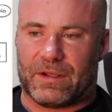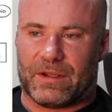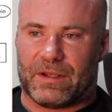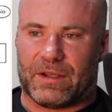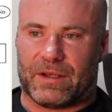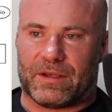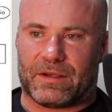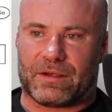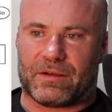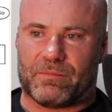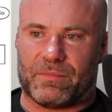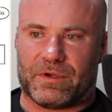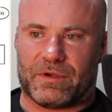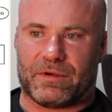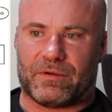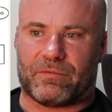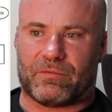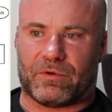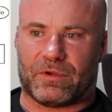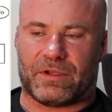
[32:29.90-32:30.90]
and it can
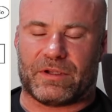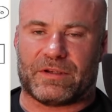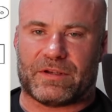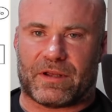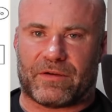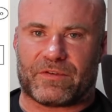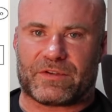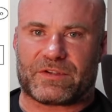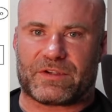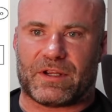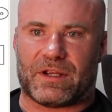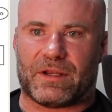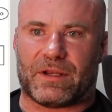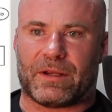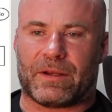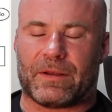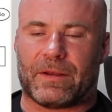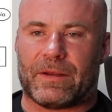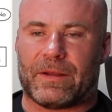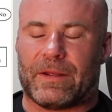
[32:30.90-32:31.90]
be really
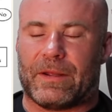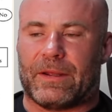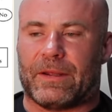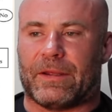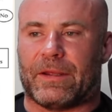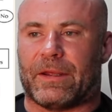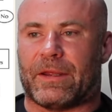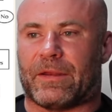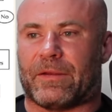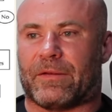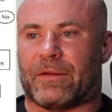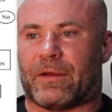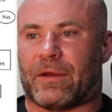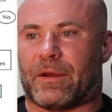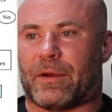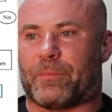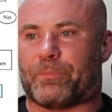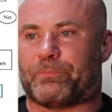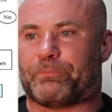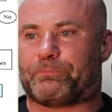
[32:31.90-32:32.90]
devastating. And
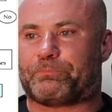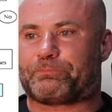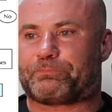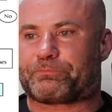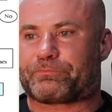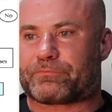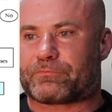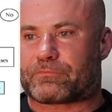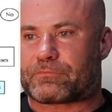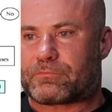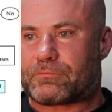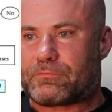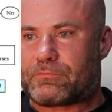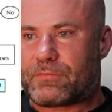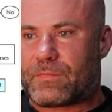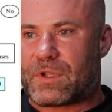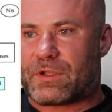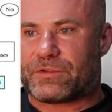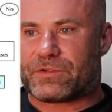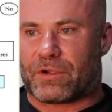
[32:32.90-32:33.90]

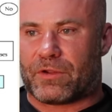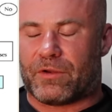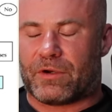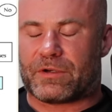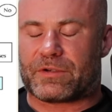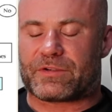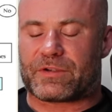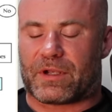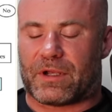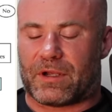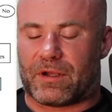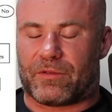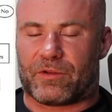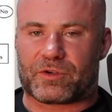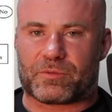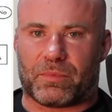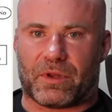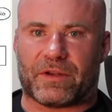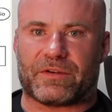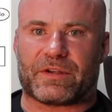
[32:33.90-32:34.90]
so there's
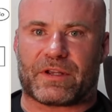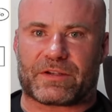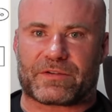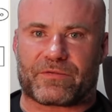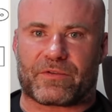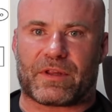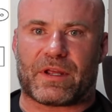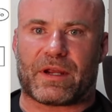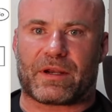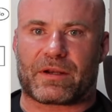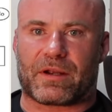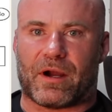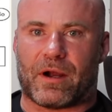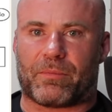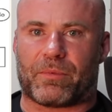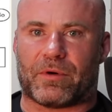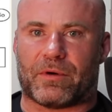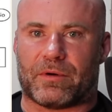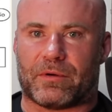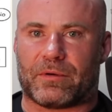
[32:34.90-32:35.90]
blood tests for that,
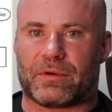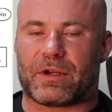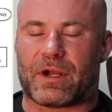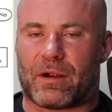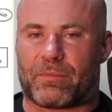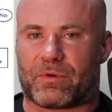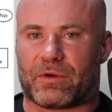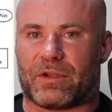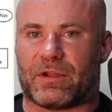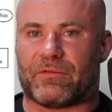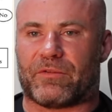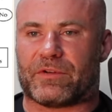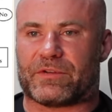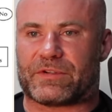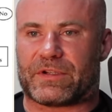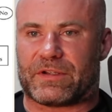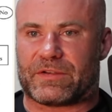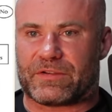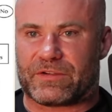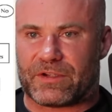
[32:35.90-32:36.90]
copper
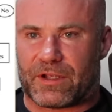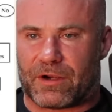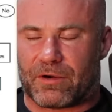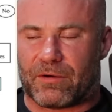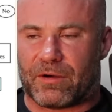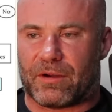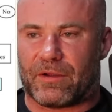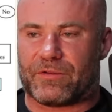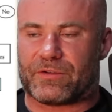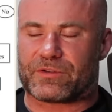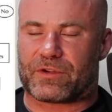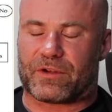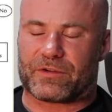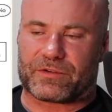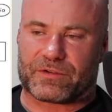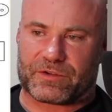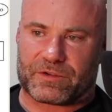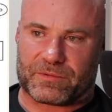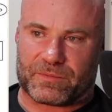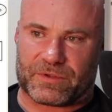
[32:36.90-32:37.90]
levels, etc. There's
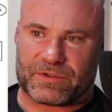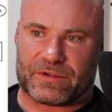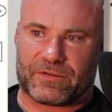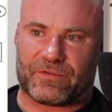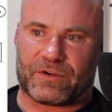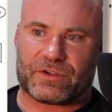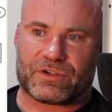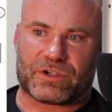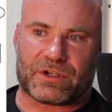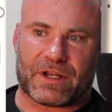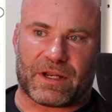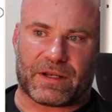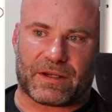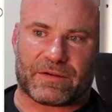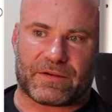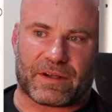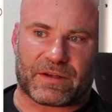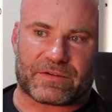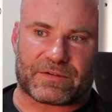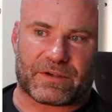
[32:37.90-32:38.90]
also specific
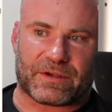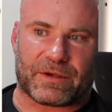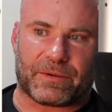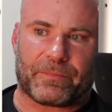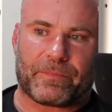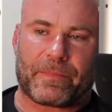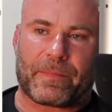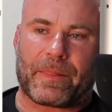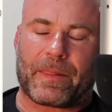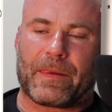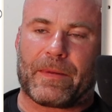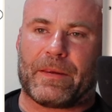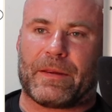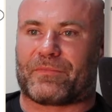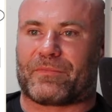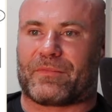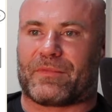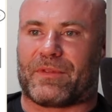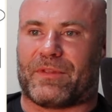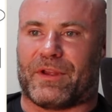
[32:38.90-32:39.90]
genetic testing.
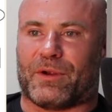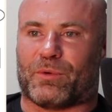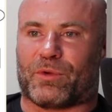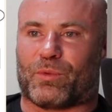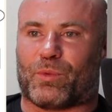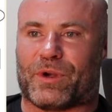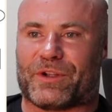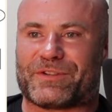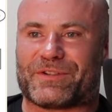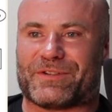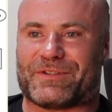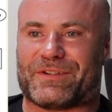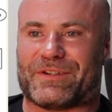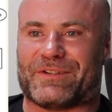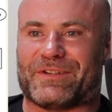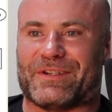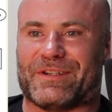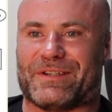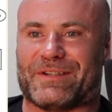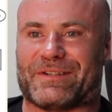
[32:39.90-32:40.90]
Thing with Wilson's
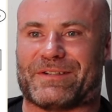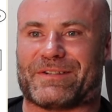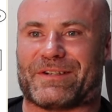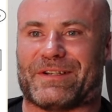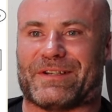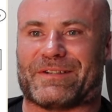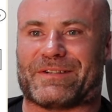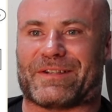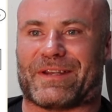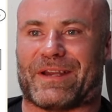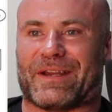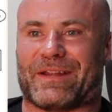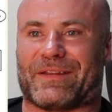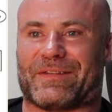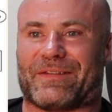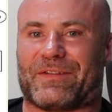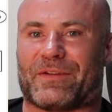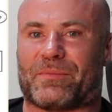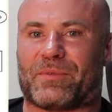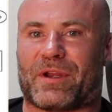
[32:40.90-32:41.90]
disease is
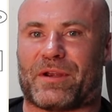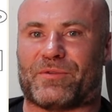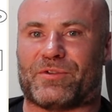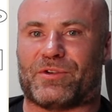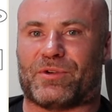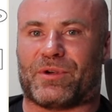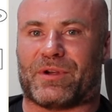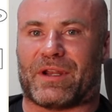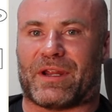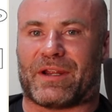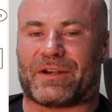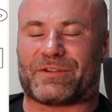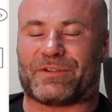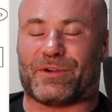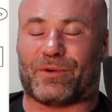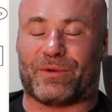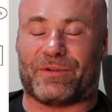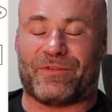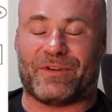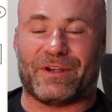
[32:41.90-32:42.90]
that sometimes you
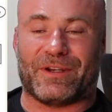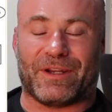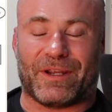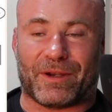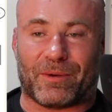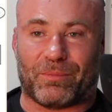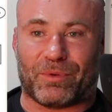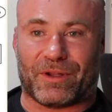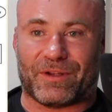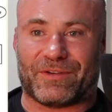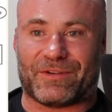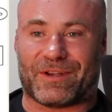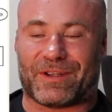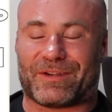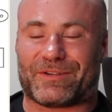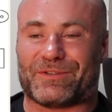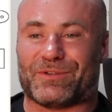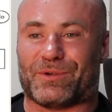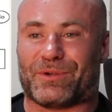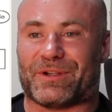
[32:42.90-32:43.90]
don't even need to get a blood
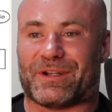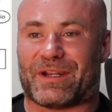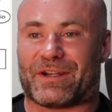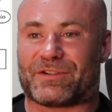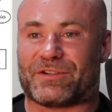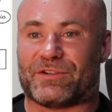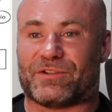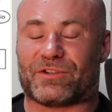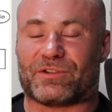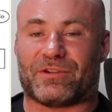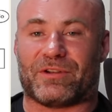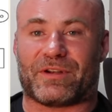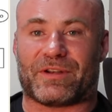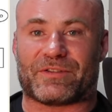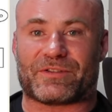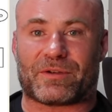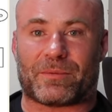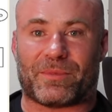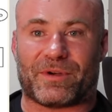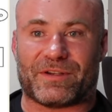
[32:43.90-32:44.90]
test. You can actually just look
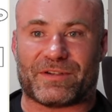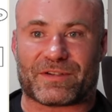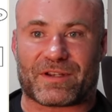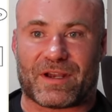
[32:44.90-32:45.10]
at somebody's